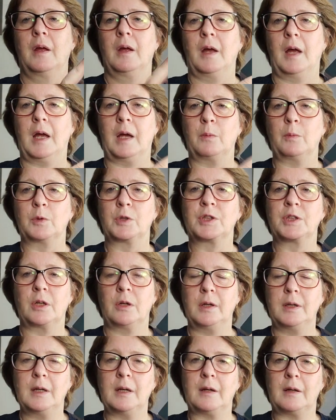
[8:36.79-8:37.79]
It will
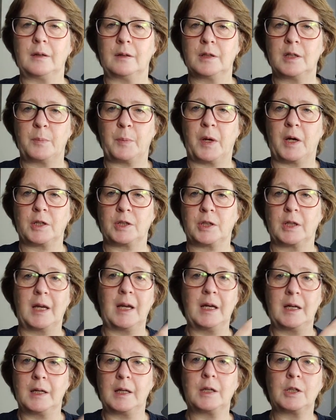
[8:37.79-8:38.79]
shine a light on depression. It
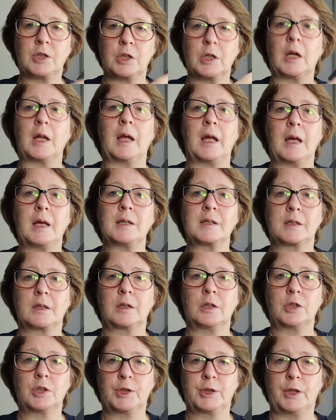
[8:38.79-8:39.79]
literally is going to
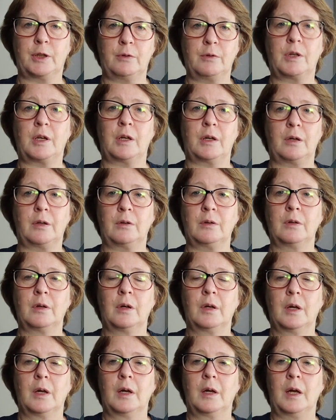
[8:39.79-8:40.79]
show you
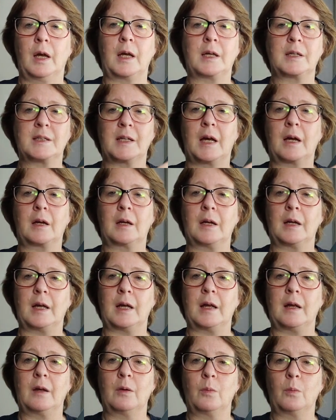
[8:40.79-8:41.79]

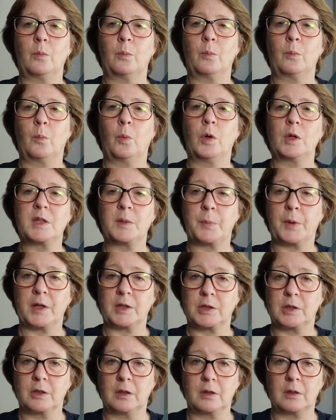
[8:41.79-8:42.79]
exactly what
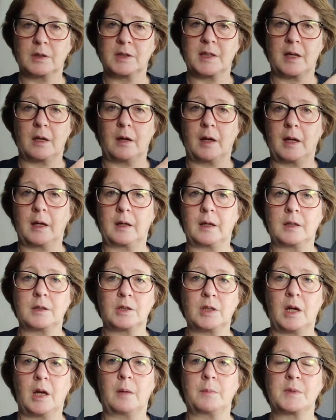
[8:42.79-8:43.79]
depression looks like in
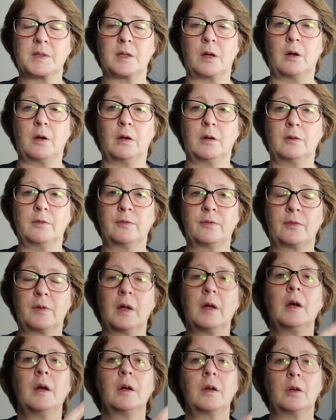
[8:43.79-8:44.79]
terms of
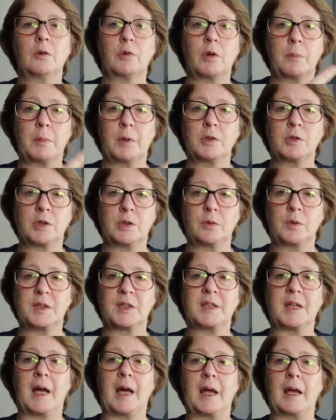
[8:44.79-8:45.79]
your emotional
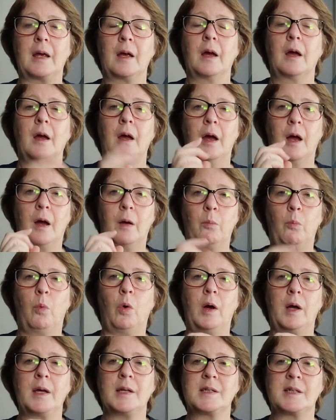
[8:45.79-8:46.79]
state and
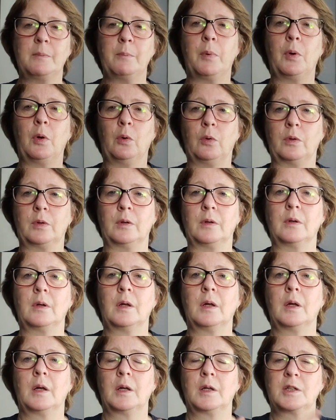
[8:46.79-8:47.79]
why it's important
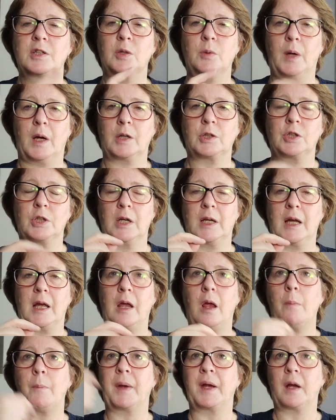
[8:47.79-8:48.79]
to
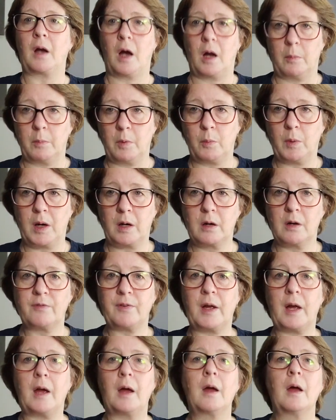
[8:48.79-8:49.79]
actually become aware of
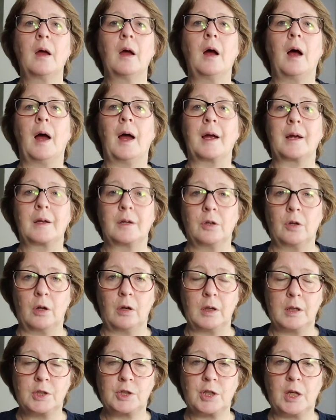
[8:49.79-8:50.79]
it,
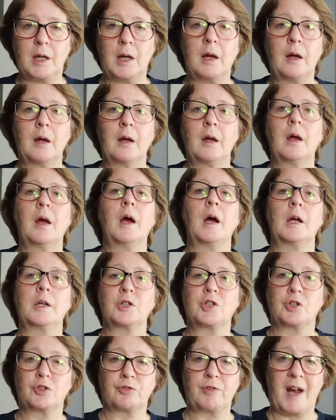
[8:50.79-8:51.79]
acknowledge it,
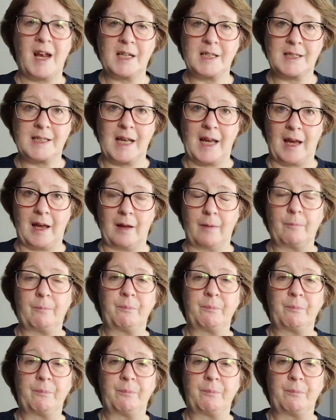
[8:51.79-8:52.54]
address it,